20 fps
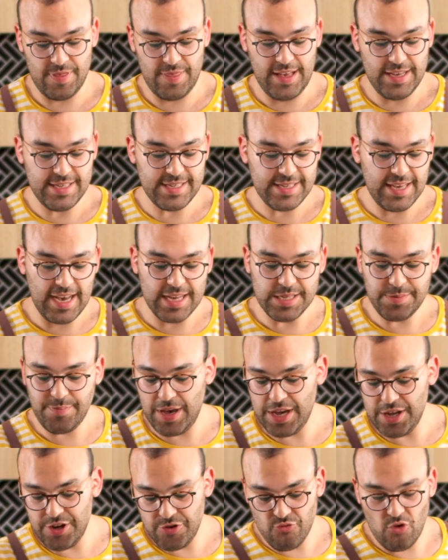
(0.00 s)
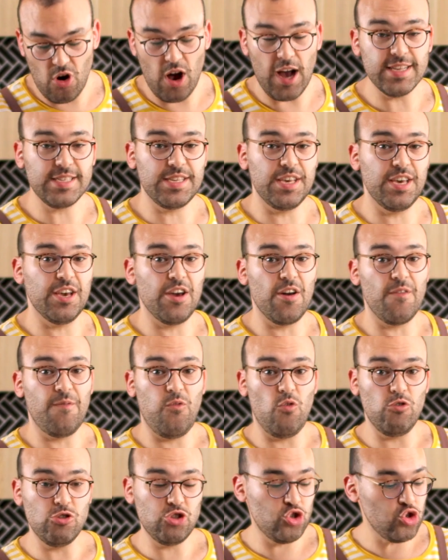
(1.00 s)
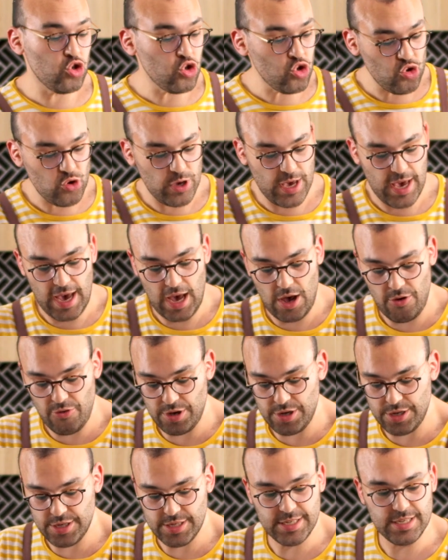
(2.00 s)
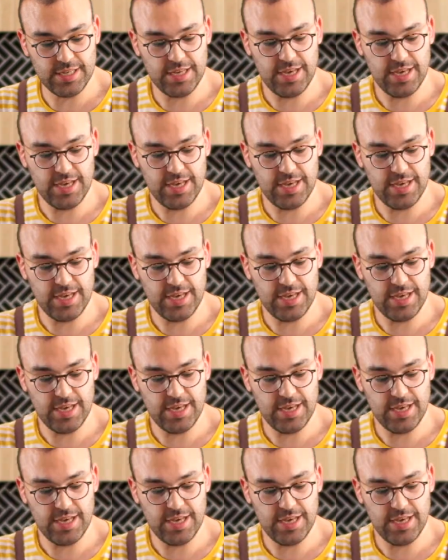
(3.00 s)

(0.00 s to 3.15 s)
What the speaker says: This has been rising for 2 hours.